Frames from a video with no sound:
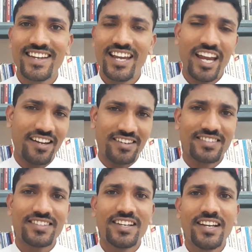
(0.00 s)
And
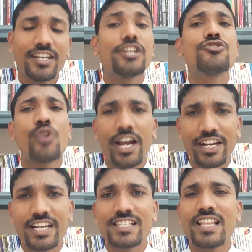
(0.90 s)
he tried
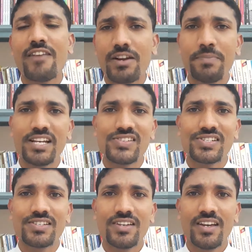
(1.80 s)
his level best,
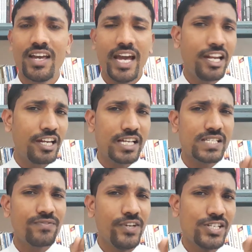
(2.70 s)
and in
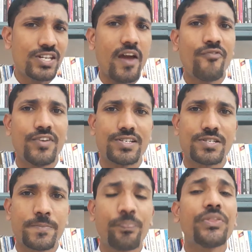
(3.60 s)
his first effort,
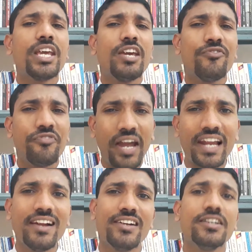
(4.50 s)
he
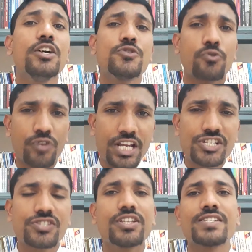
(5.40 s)
failed to
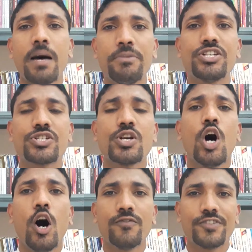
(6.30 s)
reach the summit
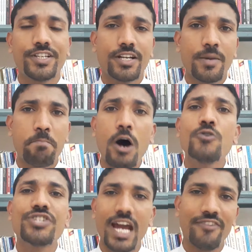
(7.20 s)
of the
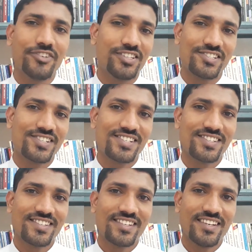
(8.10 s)
Mount Everest.
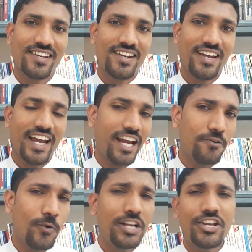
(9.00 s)
And
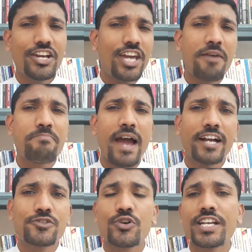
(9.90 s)
when he came
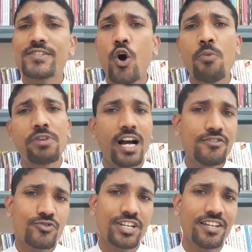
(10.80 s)
back to his home
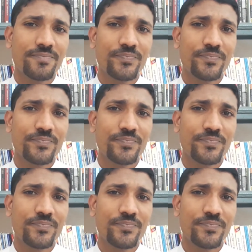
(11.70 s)
country,